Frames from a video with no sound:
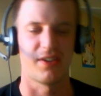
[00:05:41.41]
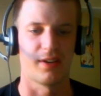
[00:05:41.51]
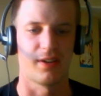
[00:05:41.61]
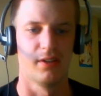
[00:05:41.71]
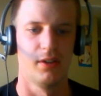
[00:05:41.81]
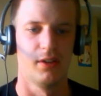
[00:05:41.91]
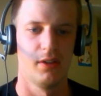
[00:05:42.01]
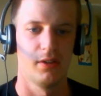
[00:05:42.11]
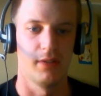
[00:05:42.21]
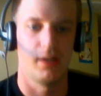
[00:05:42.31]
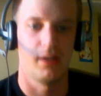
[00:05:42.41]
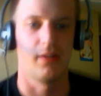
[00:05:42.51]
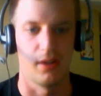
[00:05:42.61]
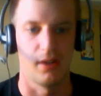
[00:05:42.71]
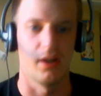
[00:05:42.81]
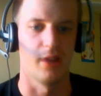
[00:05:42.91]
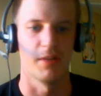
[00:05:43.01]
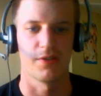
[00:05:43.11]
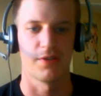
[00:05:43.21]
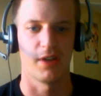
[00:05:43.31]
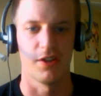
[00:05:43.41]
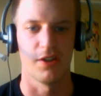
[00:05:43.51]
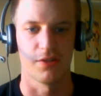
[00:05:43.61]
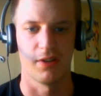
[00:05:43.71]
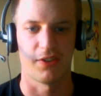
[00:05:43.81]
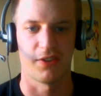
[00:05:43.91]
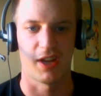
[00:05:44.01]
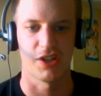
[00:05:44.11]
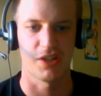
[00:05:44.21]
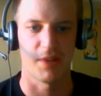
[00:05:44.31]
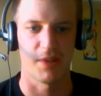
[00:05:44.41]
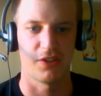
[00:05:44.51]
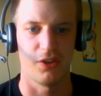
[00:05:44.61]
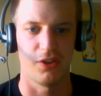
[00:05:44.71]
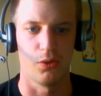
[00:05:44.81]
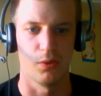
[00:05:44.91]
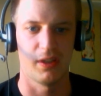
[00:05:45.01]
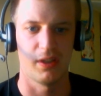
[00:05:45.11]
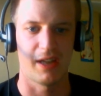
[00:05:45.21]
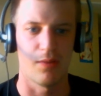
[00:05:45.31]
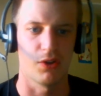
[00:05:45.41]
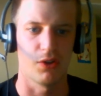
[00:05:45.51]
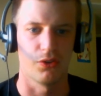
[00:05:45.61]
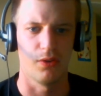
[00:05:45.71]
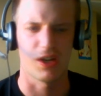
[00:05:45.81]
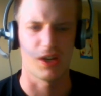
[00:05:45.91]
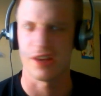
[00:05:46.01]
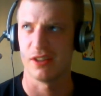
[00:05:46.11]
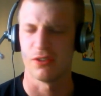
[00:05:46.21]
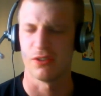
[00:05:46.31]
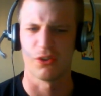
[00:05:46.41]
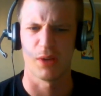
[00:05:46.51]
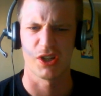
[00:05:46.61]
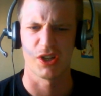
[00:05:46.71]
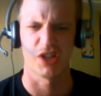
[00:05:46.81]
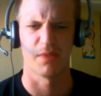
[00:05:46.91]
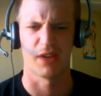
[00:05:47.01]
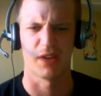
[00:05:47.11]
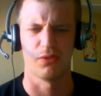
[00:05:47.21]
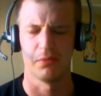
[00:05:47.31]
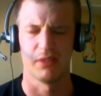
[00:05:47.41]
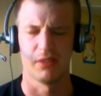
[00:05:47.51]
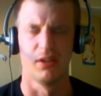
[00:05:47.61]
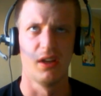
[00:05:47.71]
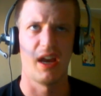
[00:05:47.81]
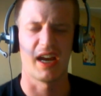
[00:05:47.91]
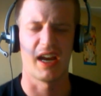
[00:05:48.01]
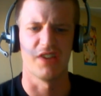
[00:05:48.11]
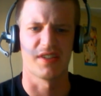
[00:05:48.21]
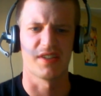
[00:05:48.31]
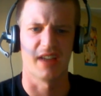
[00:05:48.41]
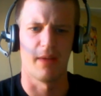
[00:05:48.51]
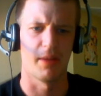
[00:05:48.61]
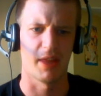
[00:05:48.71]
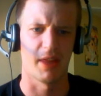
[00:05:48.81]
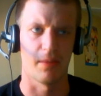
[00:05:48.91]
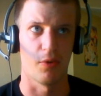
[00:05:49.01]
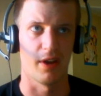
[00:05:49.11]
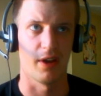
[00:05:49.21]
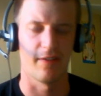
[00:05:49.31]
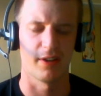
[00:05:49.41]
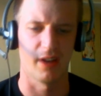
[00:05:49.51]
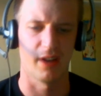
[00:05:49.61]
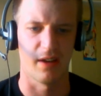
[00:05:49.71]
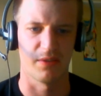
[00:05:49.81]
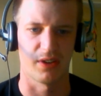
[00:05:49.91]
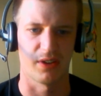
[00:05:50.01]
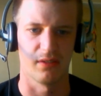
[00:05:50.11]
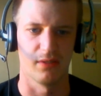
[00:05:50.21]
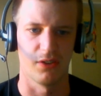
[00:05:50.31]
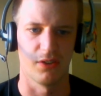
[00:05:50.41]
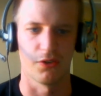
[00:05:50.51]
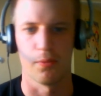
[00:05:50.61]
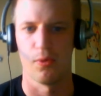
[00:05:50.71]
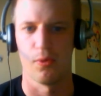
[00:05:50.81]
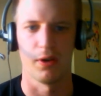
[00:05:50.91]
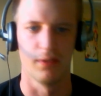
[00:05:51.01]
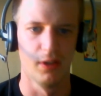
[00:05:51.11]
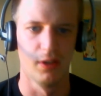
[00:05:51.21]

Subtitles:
I was like, well, alright, may as well get used to it because I can't change back to the old one like I want to. Actually, I think there is a way to change back to it, but I got used to timeline by that point. I figured that out. I'm just like, no, there's no point.